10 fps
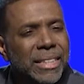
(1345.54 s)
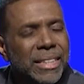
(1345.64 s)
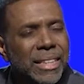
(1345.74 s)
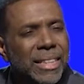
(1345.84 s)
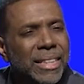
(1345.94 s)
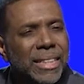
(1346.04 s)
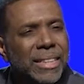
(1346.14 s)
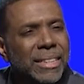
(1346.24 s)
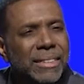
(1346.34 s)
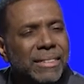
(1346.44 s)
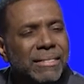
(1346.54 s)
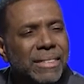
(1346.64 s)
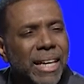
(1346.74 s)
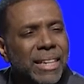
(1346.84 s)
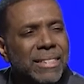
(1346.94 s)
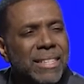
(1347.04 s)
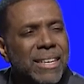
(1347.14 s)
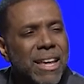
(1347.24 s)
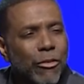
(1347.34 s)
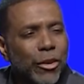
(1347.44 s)
Uh, that is
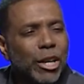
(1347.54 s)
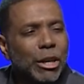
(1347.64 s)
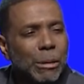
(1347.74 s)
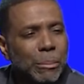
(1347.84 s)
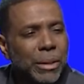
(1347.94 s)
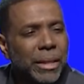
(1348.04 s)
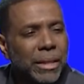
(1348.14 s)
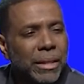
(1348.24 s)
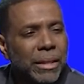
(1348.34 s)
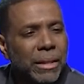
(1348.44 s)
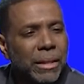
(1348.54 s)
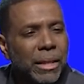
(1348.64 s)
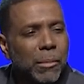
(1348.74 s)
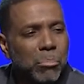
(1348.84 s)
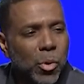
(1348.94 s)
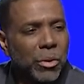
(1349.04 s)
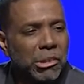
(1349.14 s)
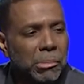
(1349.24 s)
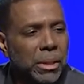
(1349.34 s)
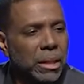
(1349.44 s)
never going to be important
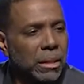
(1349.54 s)
to me.